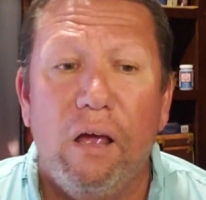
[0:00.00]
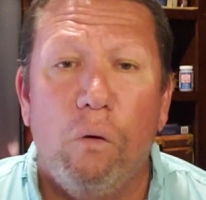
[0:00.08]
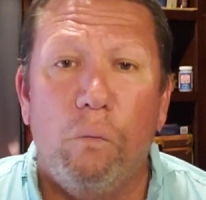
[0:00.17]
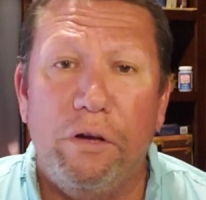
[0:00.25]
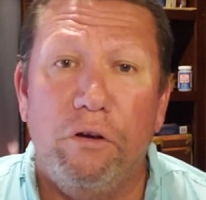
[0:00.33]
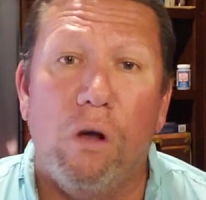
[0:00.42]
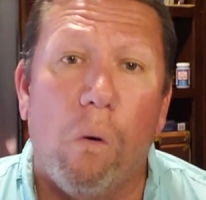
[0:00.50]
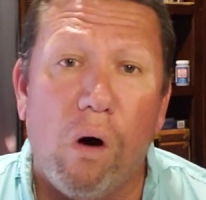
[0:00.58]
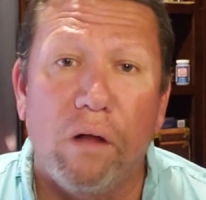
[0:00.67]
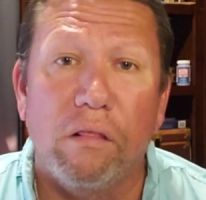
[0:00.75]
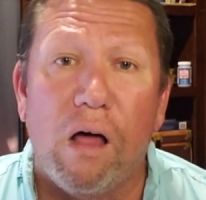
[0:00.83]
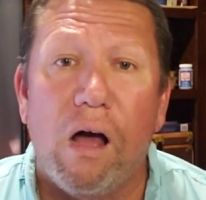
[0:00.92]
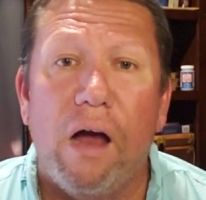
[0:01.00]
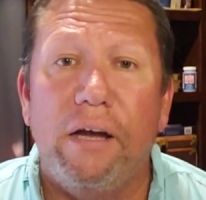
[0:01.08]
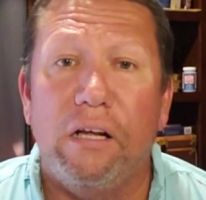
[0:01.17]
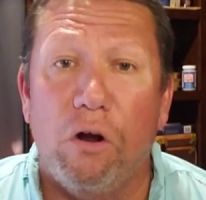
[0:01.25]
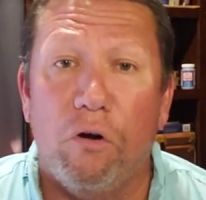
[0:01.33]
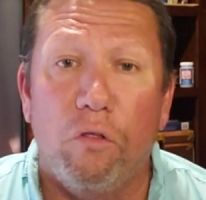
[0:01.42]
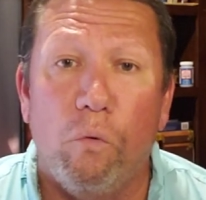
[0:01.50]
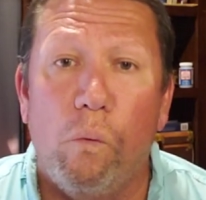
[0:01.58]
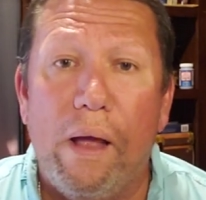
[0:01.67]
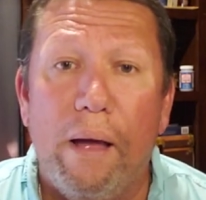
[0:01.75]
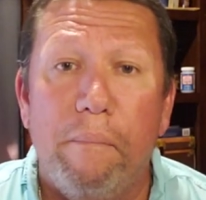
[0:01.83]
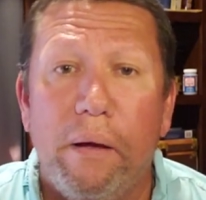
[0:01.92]
When you go online and go to the
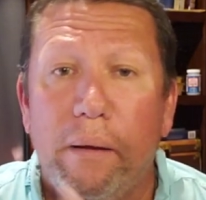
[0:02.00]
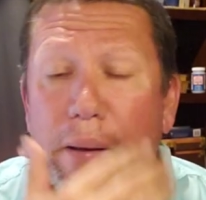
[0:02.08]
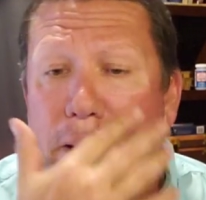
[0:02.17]
web